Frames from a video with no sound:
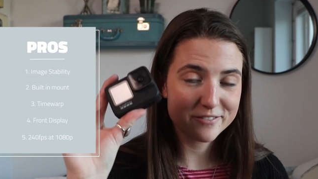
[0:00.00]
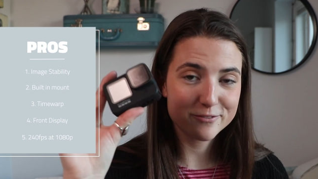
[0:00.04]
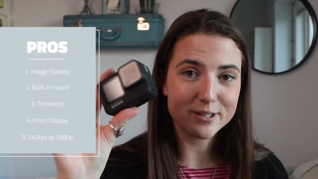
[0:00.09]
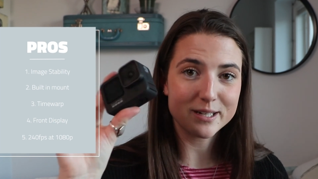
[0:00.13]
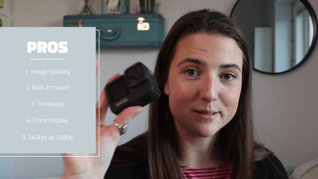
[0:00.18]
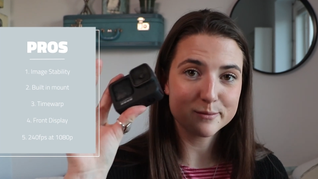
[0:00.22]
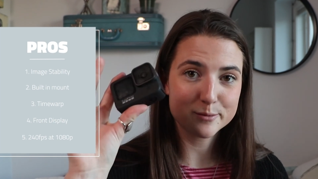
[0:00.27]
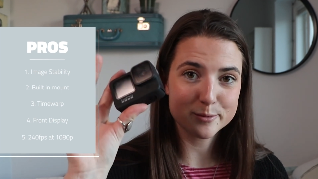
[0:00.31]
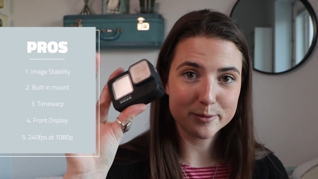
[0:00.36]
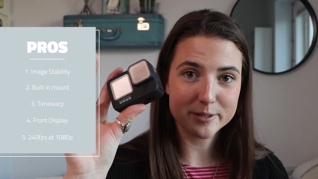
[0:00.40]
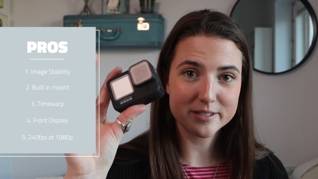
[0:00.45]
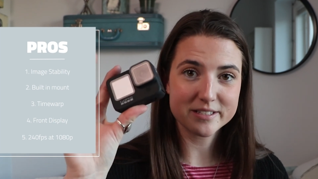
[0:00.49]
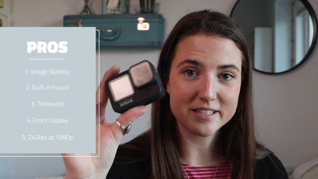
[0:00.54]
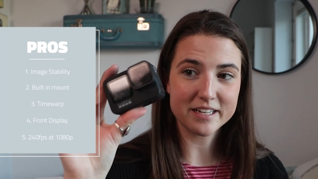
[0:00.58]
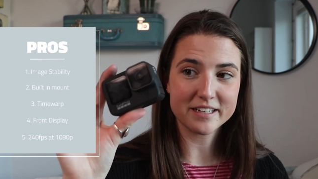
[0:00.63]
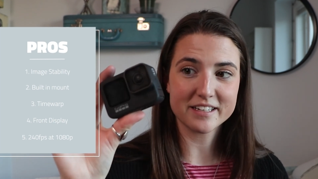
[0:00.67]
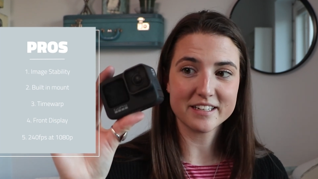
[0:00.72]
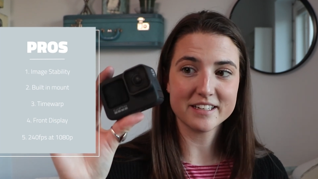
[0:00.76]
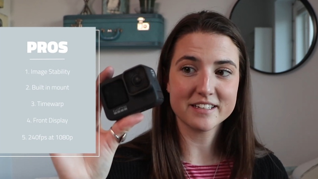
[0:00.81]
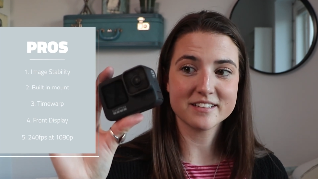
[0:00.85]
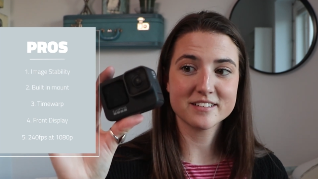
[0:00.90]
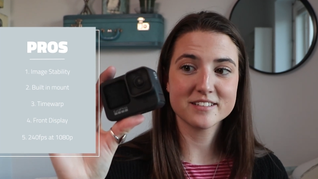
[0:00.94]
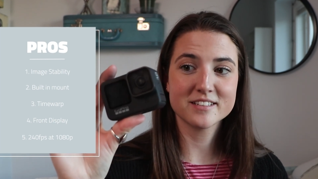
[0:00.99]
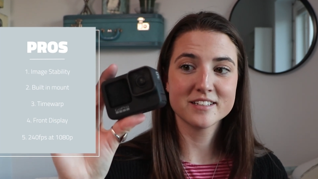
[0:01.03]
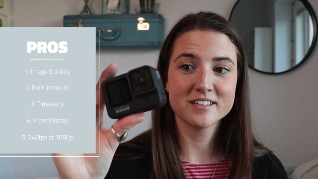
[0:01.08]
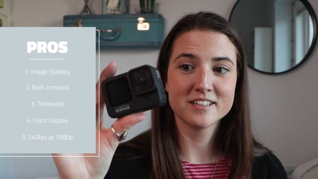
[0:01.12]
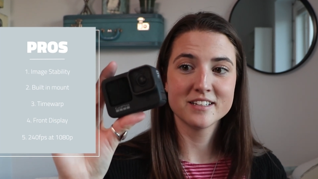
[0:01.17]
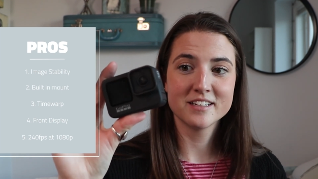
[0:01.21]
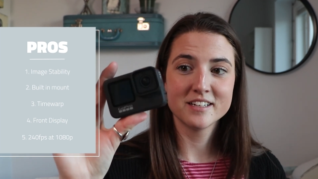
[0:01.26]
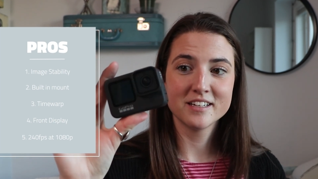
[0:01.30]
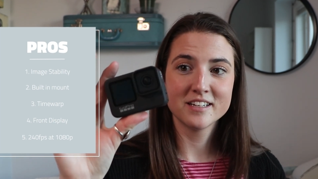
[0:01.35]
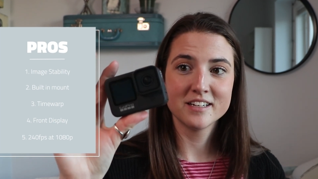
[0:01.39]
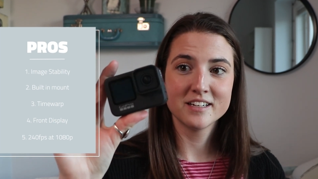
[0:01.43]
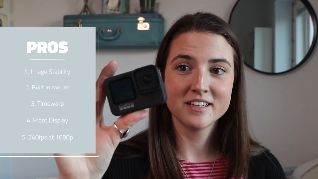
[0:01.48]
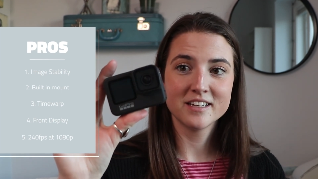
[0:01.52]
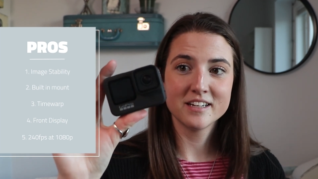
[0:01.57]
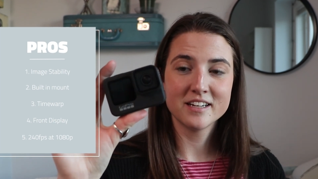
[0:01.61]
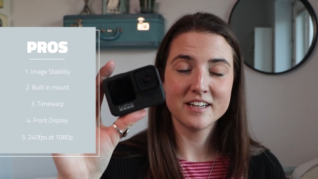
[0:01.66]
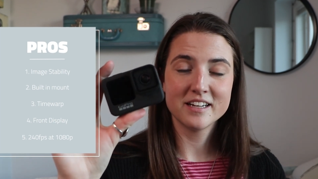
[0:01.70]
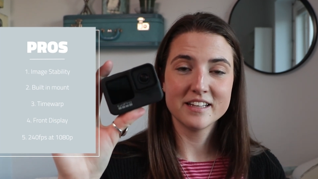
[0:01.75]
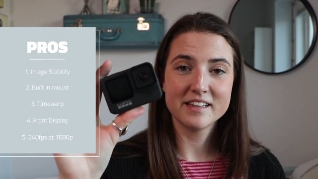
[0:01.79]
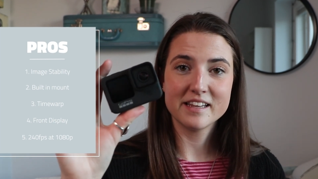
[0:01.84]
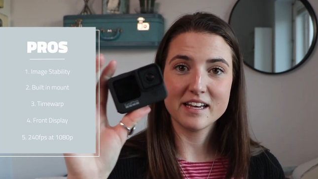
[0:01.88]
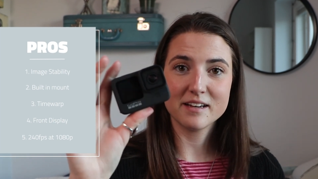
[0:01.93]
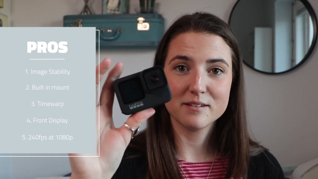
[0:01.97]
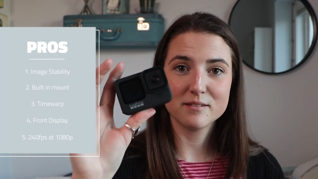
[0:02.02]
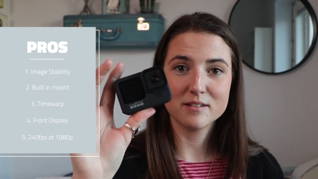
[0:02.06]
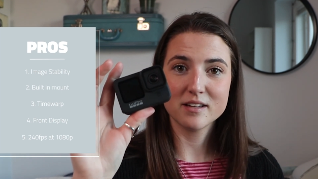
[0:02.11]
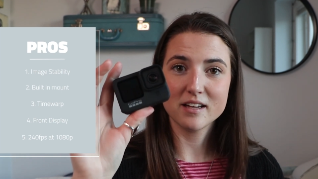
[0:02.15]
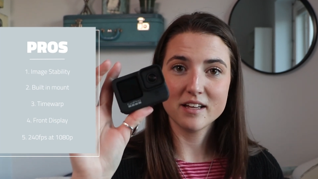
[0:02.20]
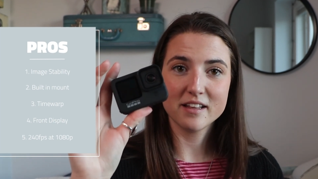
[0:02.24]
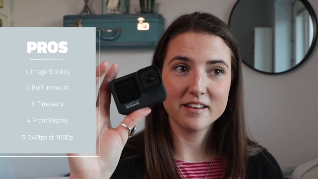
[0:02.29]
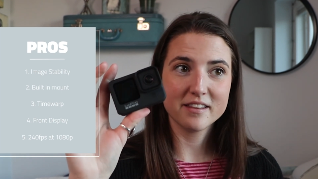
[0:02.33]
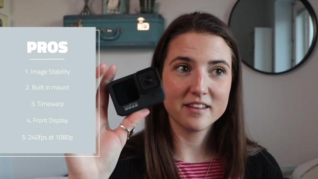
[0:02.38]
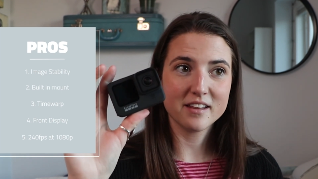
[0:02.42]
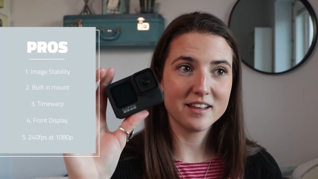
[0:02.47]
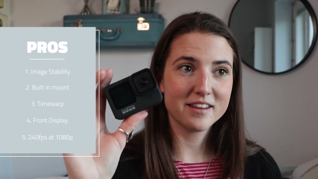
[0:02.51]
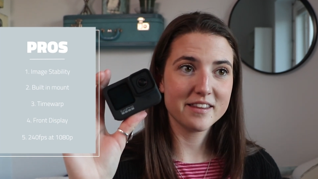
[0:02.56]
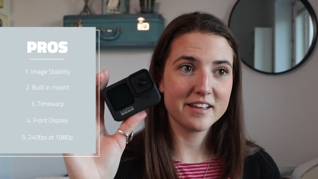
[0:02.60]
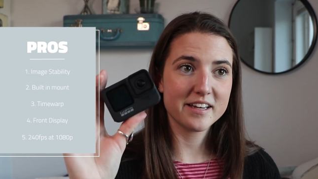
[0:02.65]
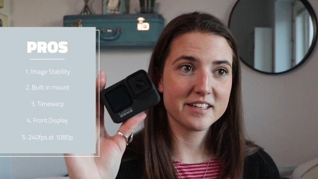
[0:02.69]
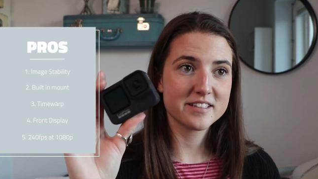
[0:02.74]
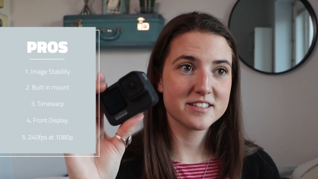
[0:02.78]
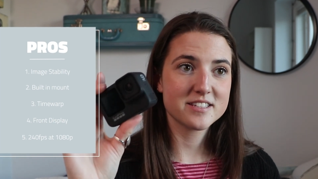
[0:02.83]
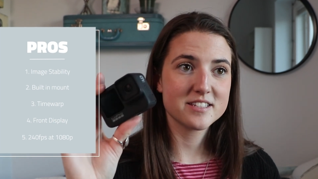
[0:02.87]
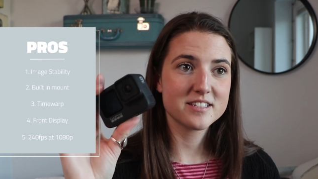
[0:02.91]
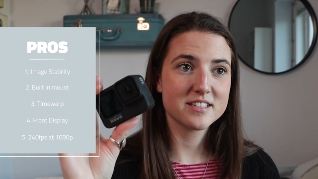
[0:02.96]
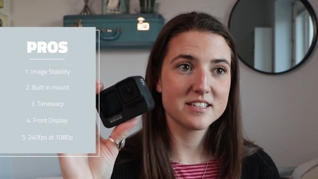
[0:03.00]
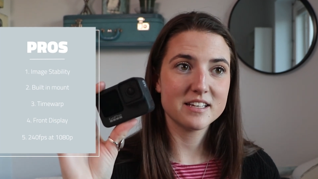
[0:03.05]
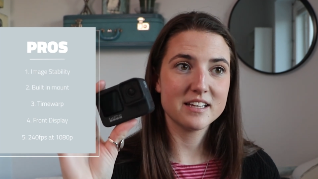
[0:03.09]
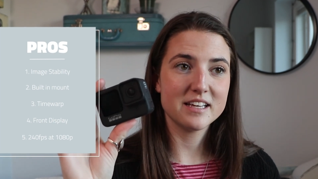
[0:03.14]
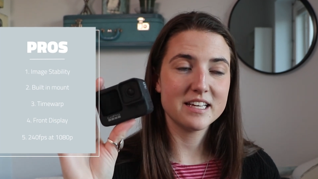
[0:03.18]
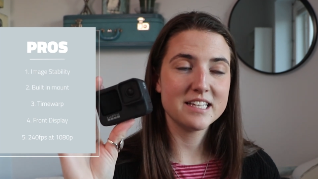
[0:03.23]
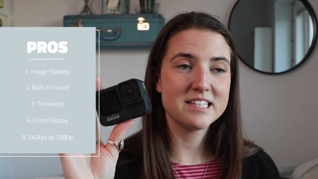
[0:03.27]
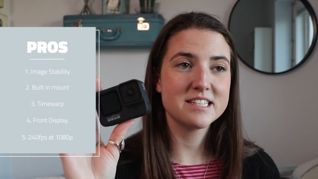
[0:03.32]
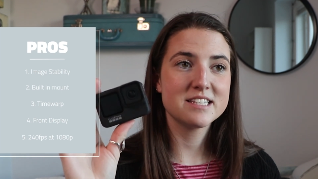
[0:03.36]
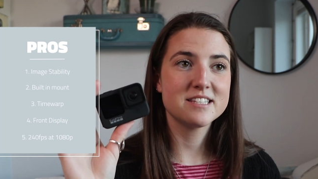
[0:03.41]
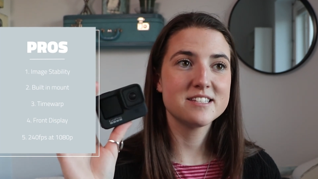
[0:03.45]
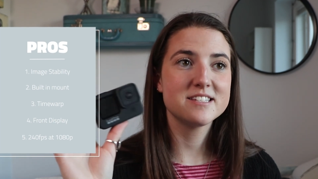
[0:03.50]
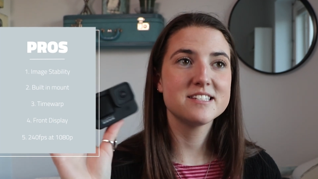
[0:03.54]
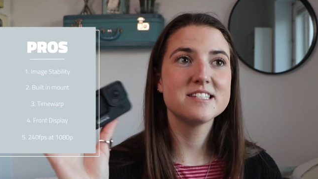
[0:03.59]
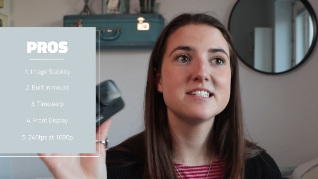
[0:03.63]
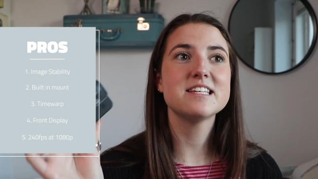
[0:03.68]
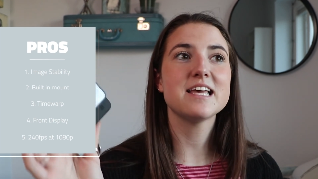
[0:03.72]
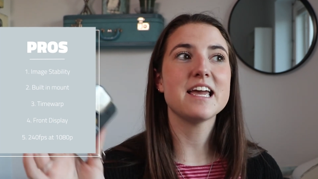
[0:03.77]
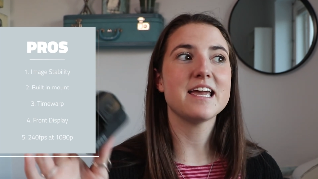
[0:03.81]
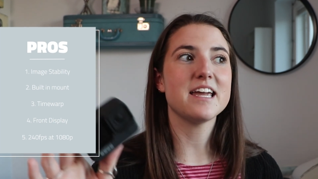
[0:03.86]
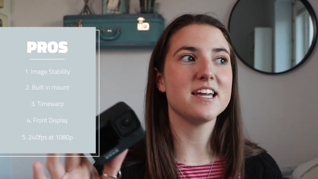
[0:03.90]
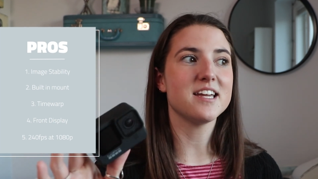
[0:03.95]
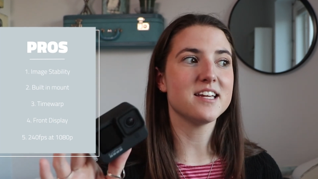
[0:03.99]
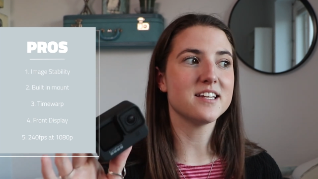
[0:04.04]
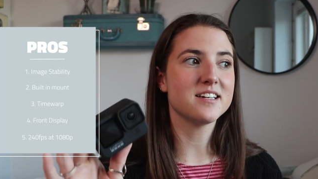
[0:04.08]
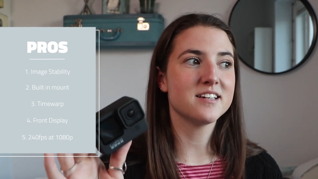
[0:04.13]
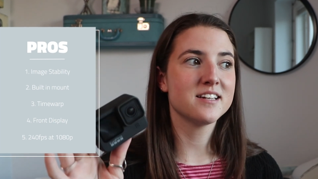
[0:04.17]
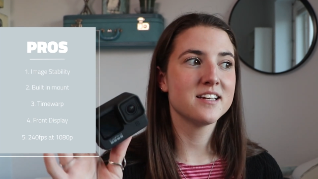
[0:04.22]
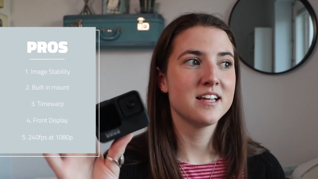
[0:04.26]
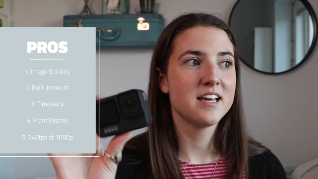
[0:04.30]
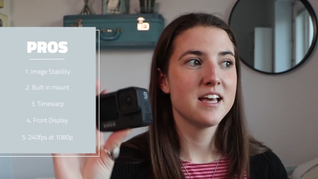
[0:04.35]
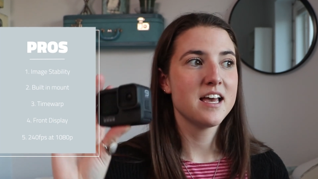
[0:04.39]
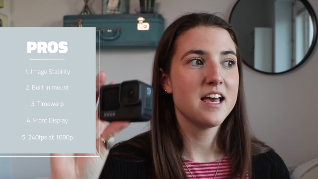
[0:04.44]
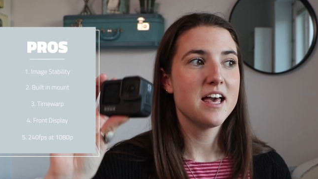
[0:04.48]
frames per second. That's insane,